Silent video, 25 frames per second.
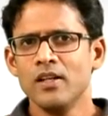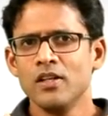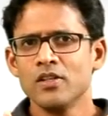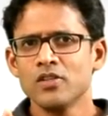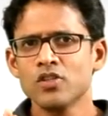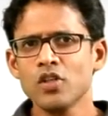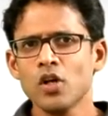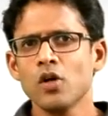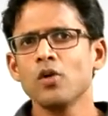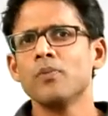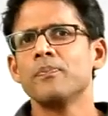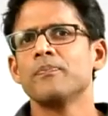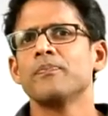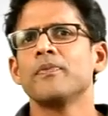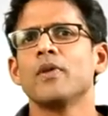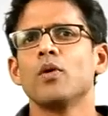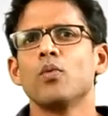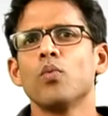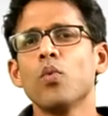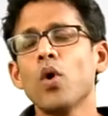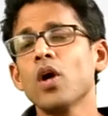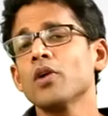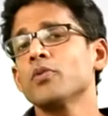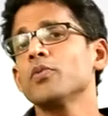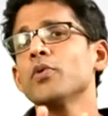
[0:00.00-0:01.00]
So,
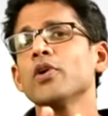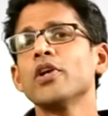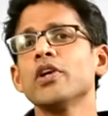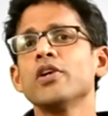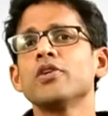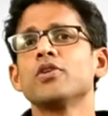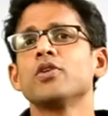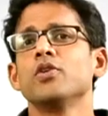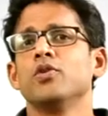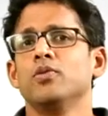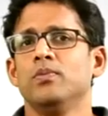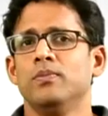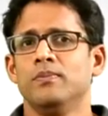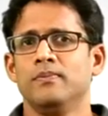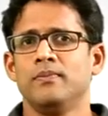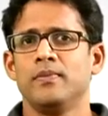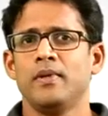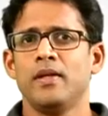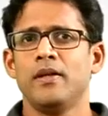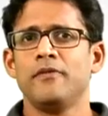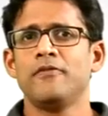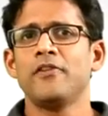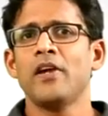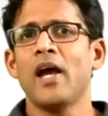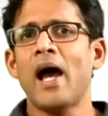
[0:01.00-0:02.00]
what would you do
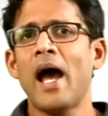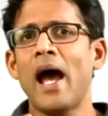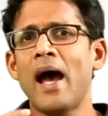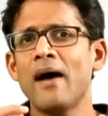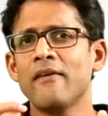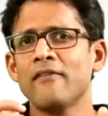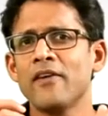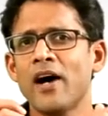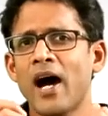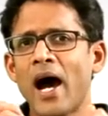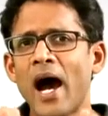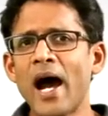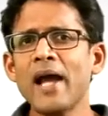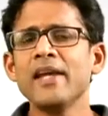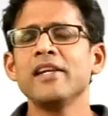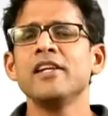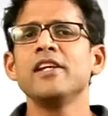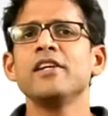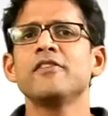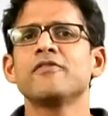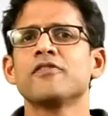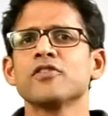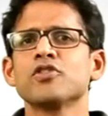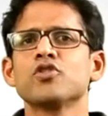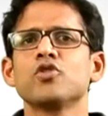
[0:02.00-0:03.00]
if you have a high
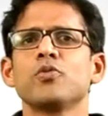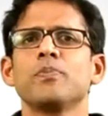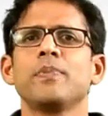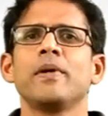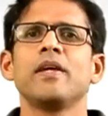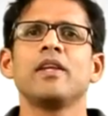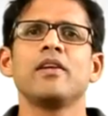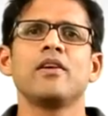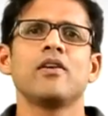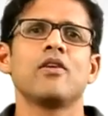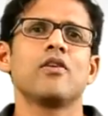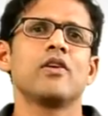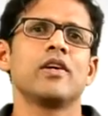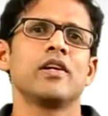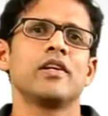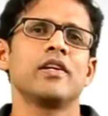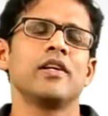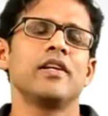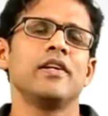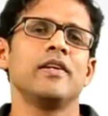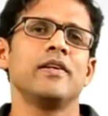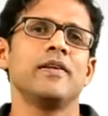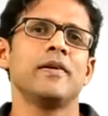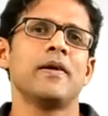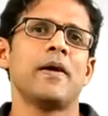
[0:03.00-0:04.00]
need for
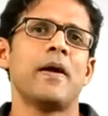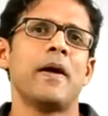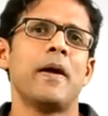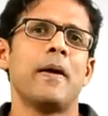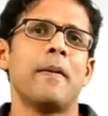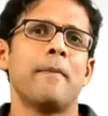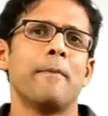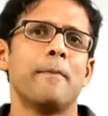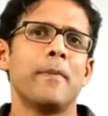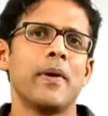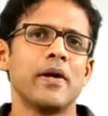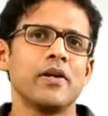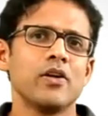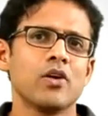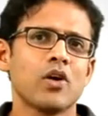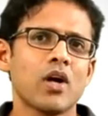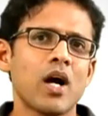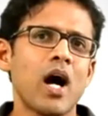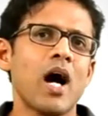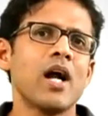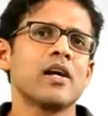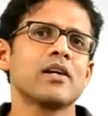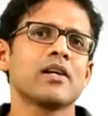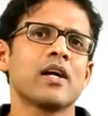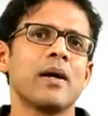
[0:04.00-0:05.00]
superiority, but you
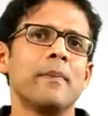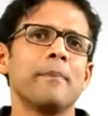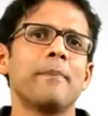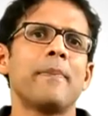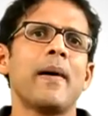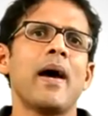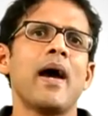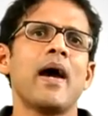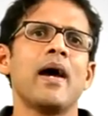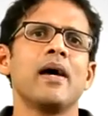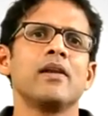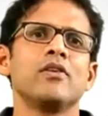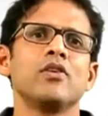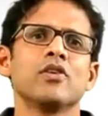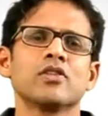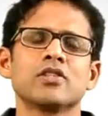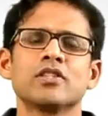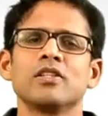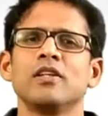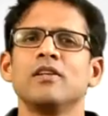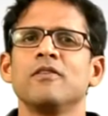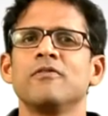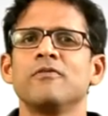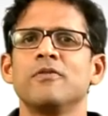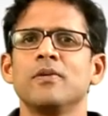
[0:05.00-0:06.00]
can't compare
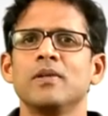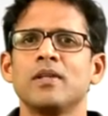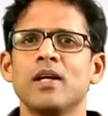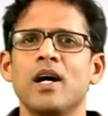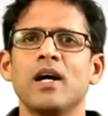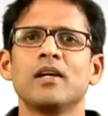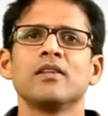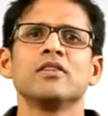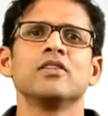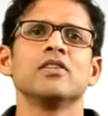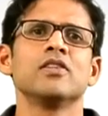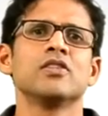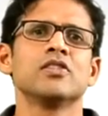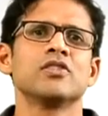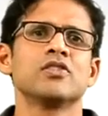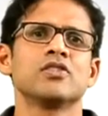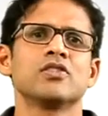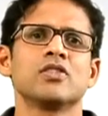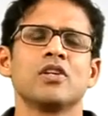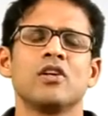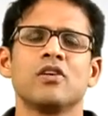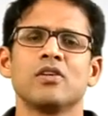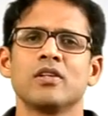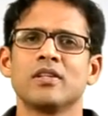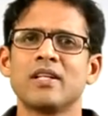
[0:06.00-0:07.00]
yourself with
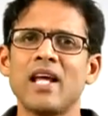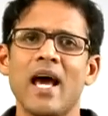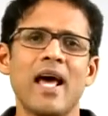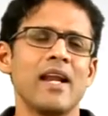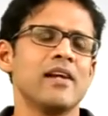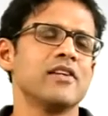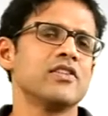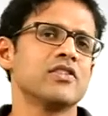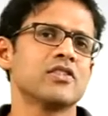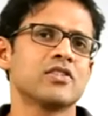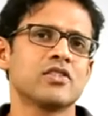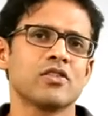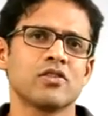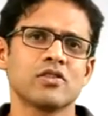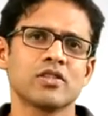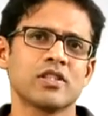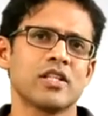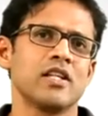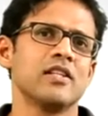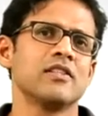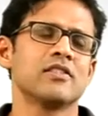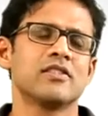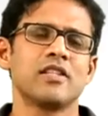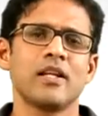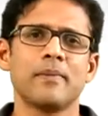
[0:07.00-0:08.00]
others on talents or
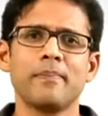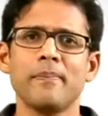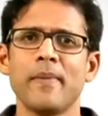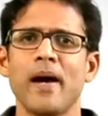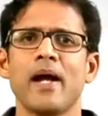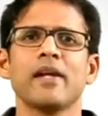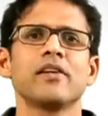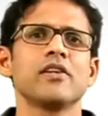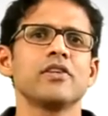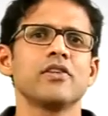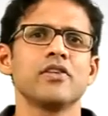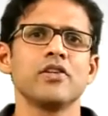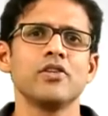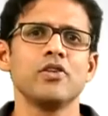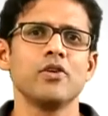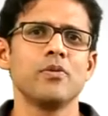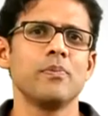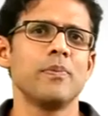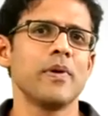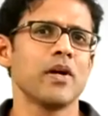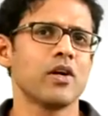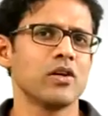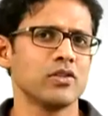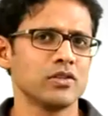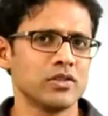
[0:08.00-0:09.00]
skills that matter to you
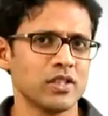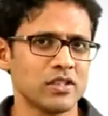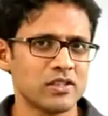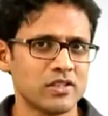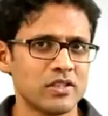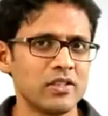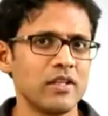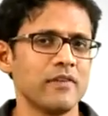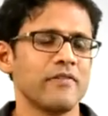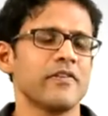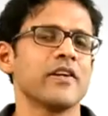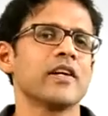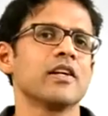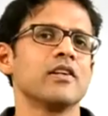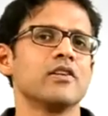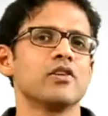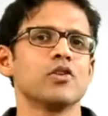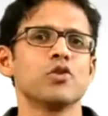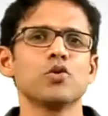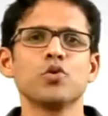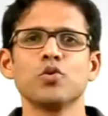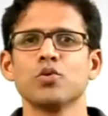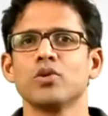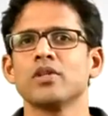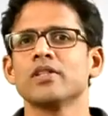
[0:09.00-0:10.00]
because it's difficult
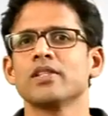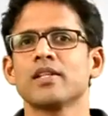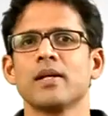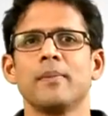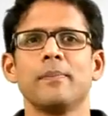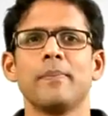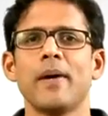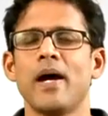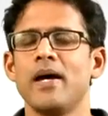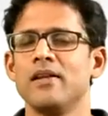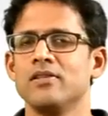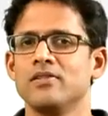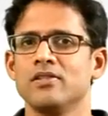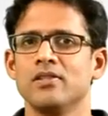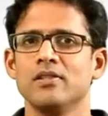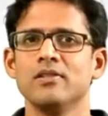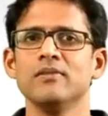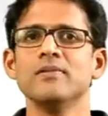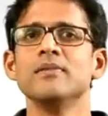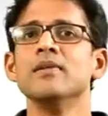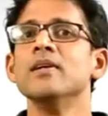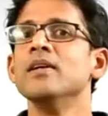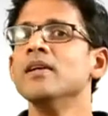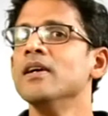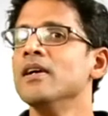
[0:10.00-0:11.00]
to do this
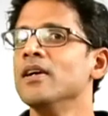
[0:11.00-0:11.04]
comparison.